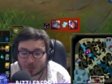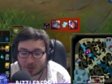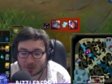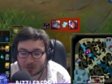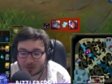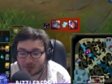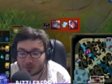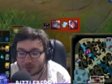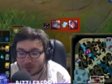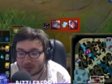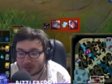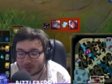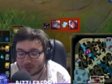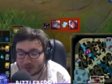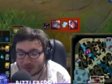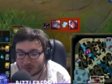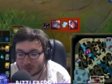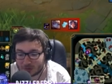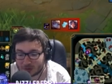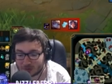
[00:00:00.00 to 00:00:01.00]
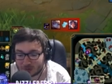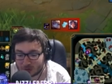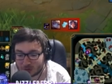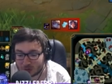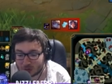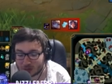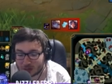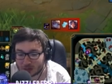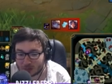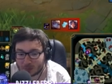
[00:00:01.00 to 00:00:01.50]
Because if you, even if you
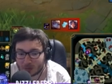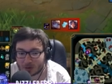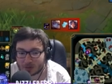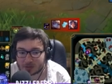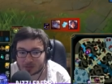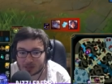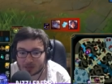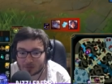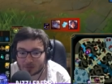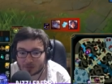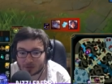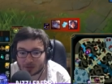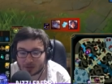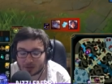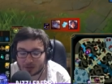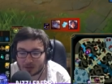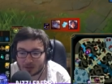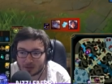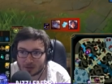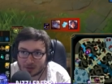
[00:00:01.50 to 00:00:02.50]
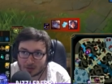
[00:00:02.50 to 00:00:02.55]
do get the Baron safely,